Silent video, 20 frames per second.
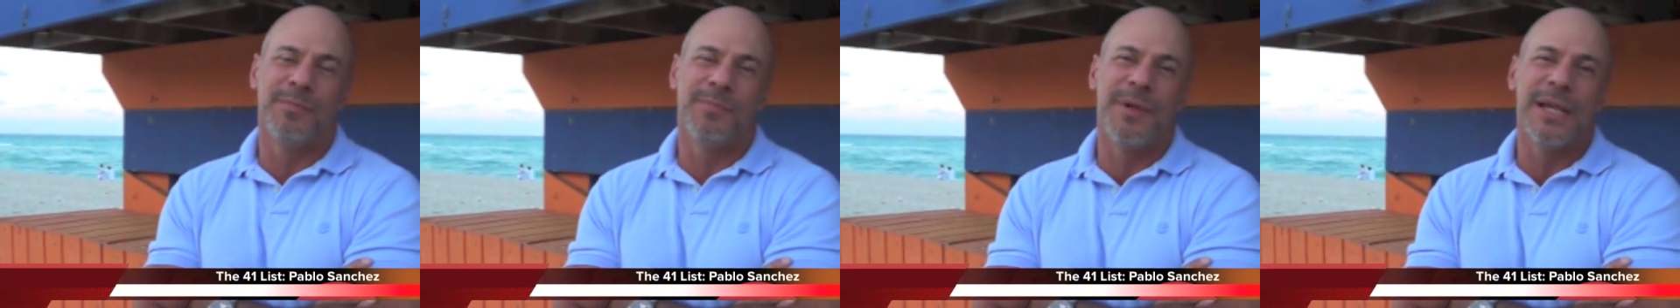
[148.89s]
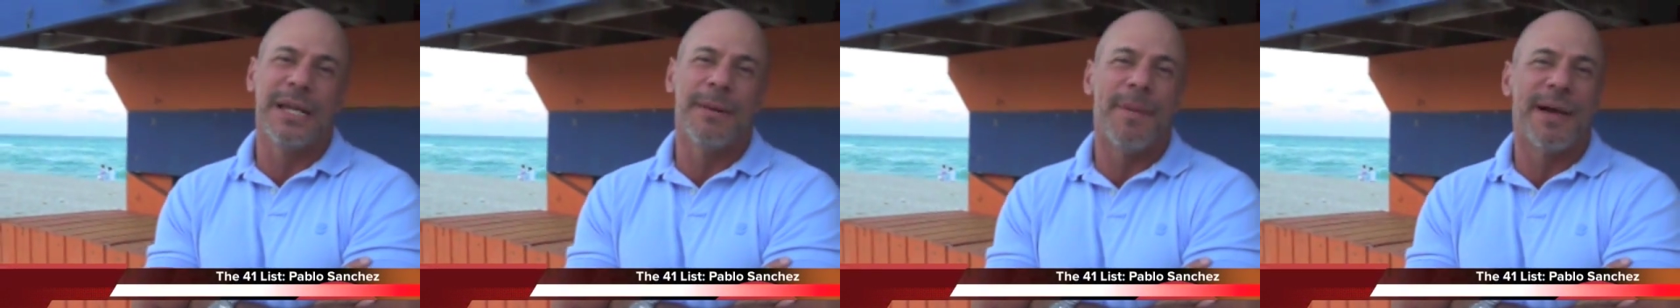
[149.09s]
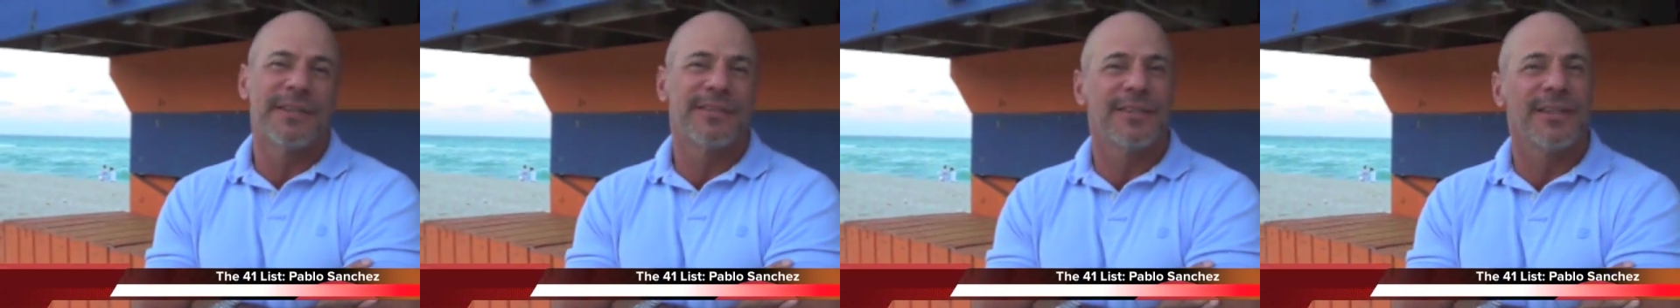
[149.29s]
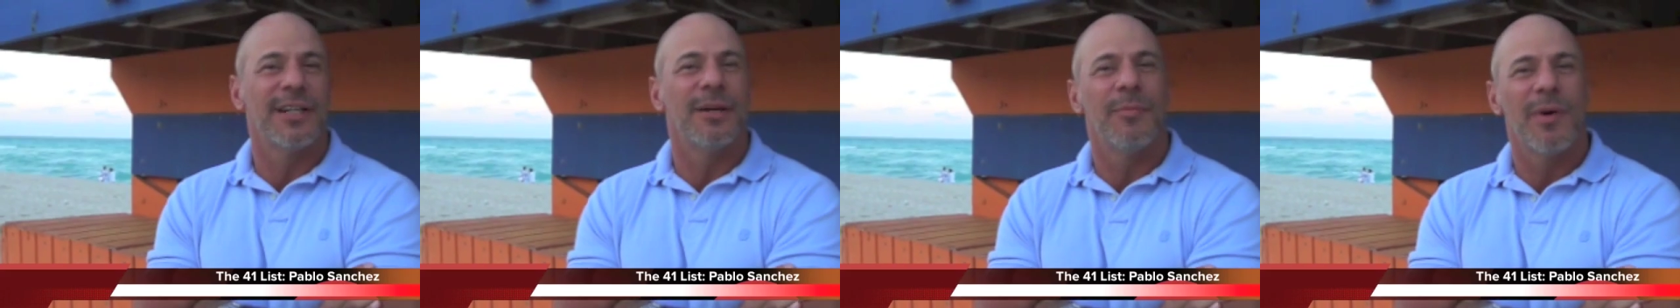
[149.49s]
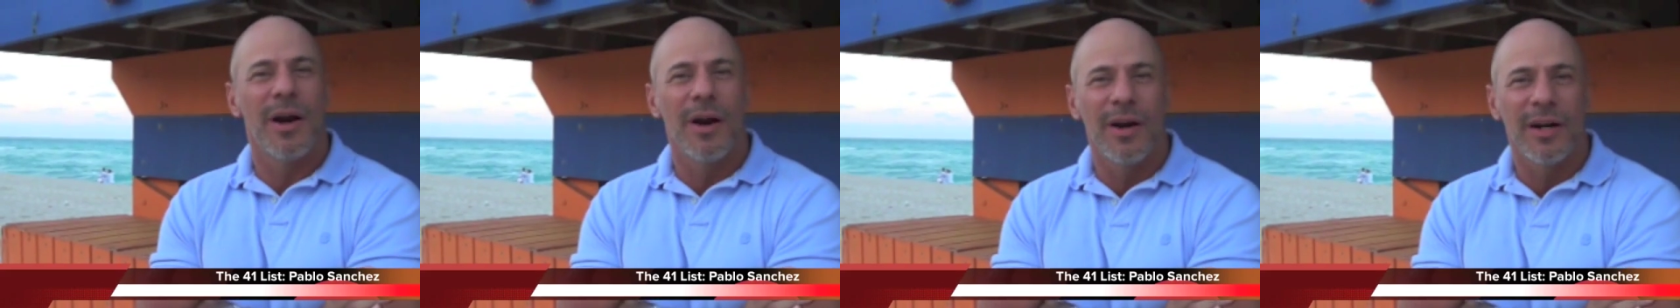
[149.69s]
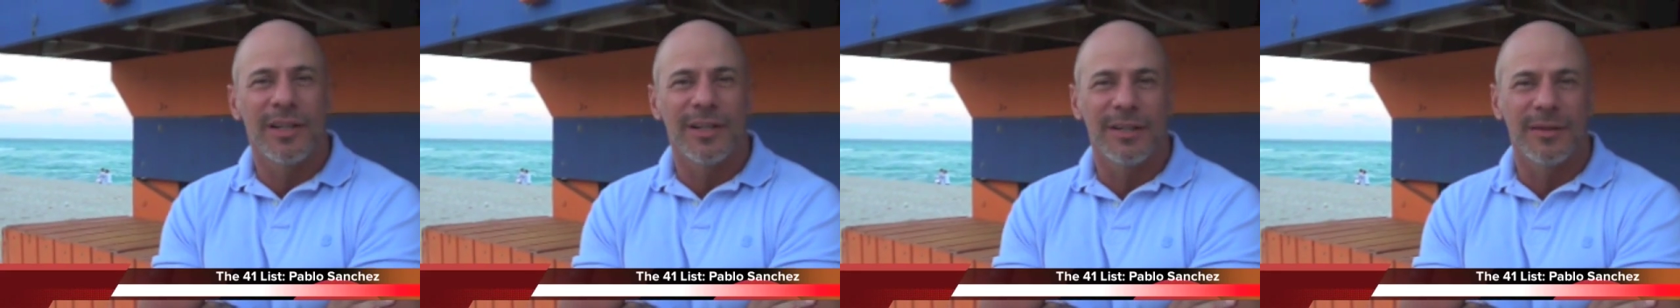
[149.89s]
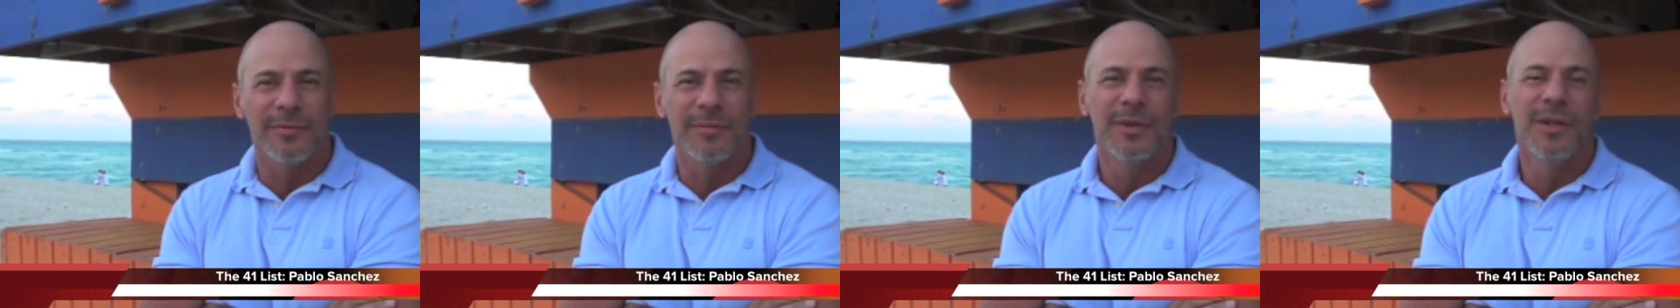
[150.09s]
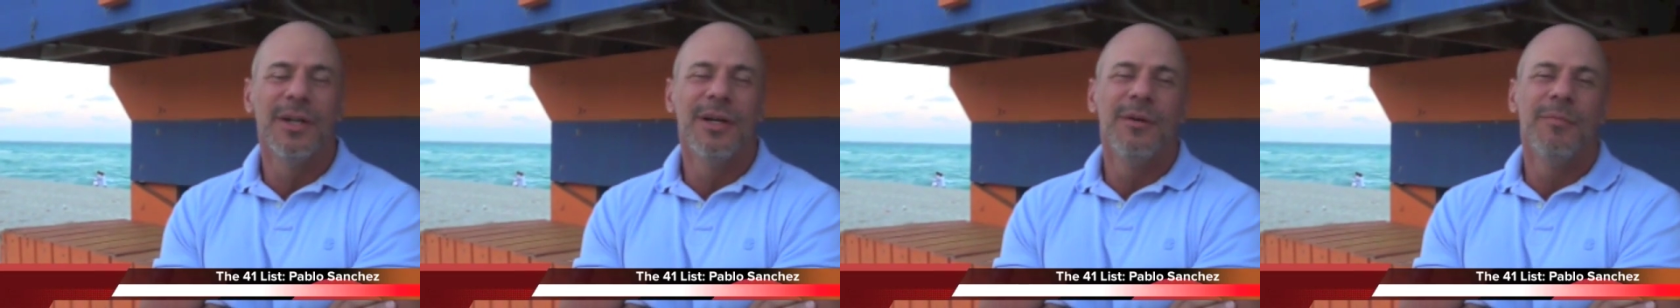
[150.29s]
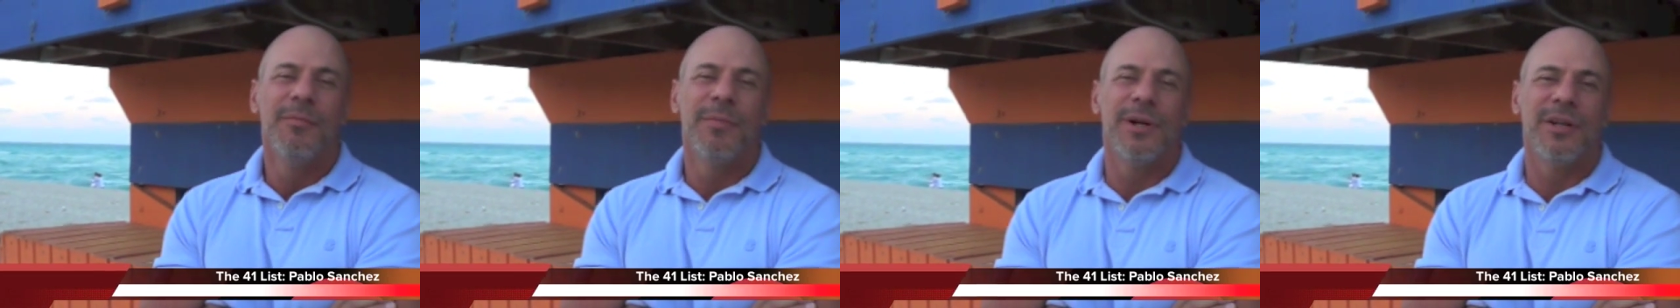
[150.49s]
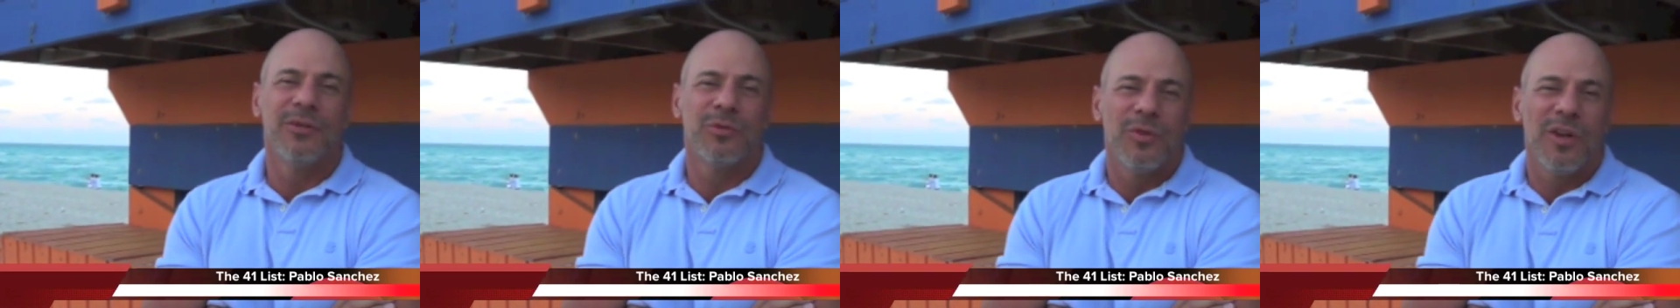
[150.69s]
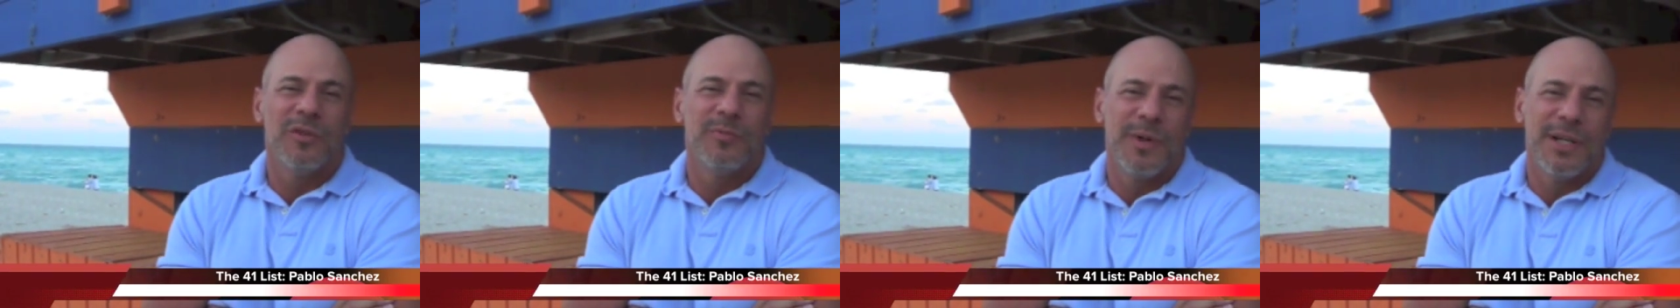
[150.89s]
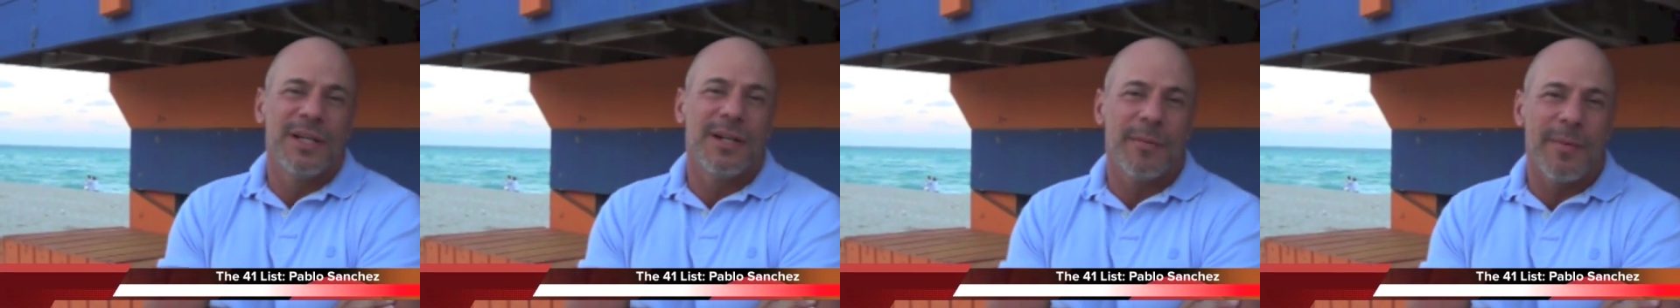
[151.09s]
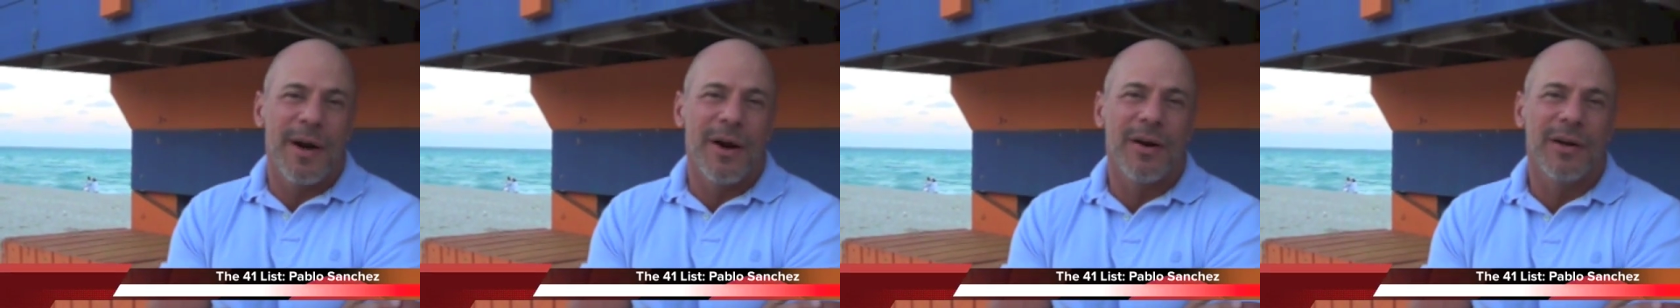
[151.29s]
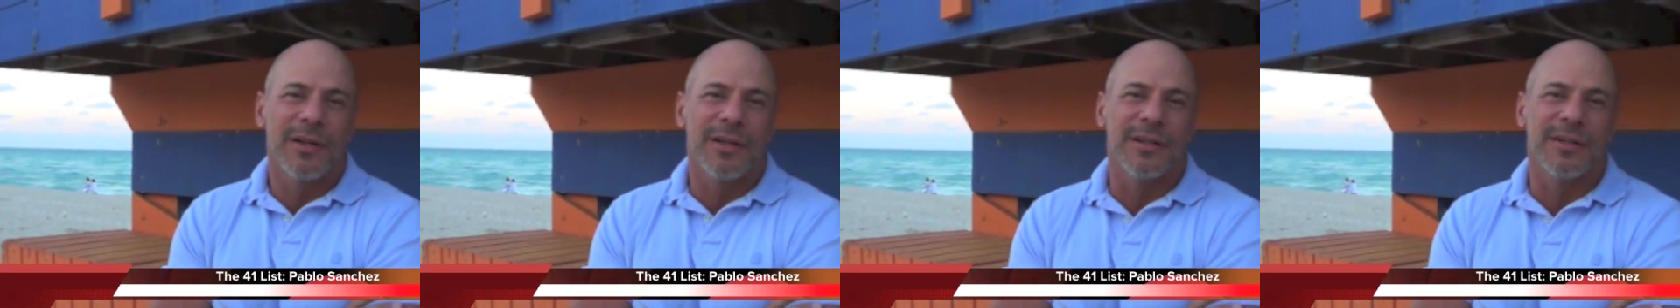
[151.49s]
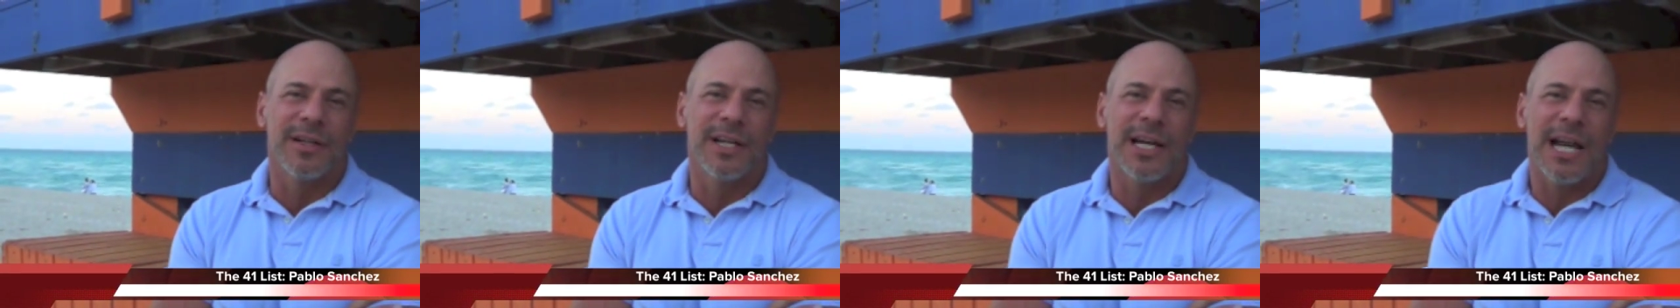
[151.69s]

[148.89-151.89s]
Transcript: being a Mexican American, but as well as being an American.